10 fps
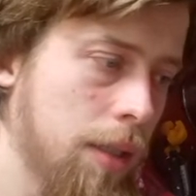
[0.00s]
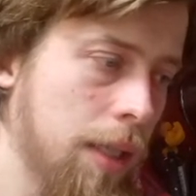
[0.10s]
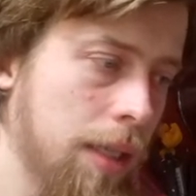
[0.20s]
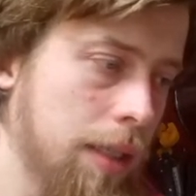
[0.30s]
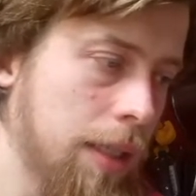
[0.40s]

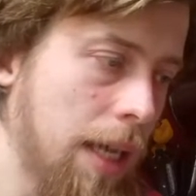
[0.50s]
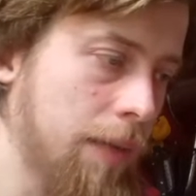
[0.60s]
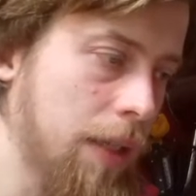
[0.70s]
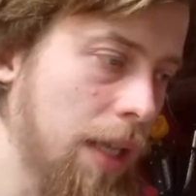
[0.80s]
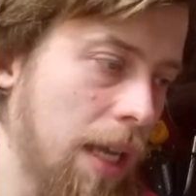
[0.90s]
That's his
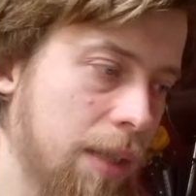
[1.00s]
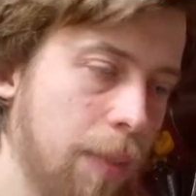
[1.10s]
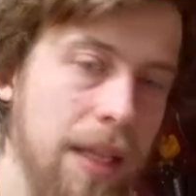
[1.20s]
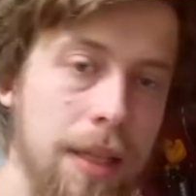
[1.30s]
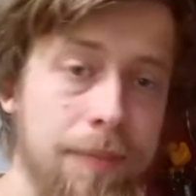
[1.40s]

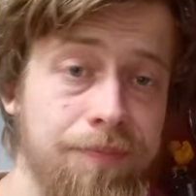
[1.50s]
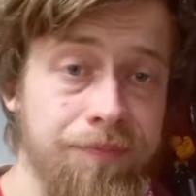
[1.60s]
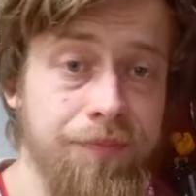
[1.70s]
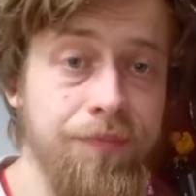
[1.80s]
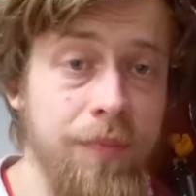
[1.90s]
advertisement.
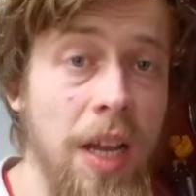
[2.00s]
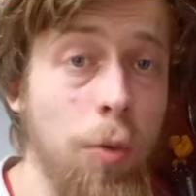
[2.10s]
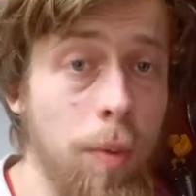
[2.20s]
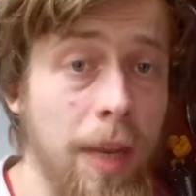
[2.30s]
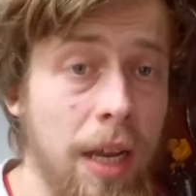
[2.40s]
Mm, I
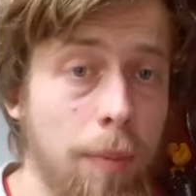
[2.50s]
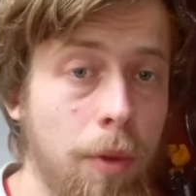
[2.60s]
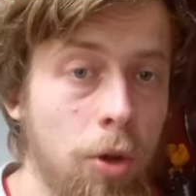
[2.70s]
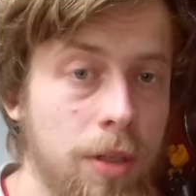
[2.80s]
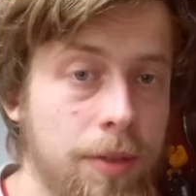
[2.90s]
will make
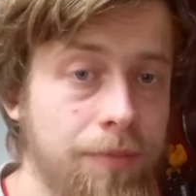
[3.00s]
a box.